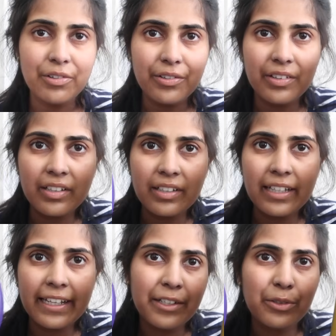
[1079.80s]
got the
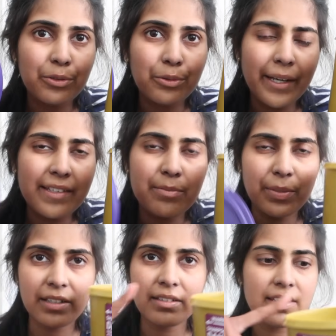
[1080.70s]
clinical waste
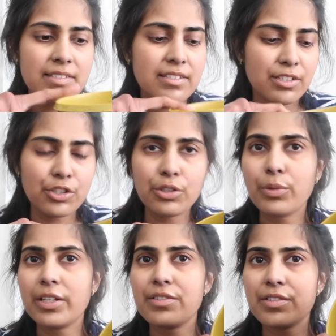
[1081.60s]
bin. This is a new
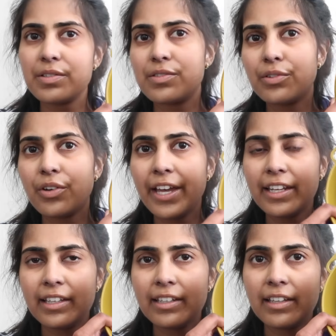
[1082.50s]
one, so it's not got
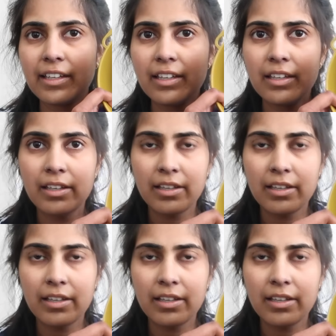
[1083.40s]
any in here.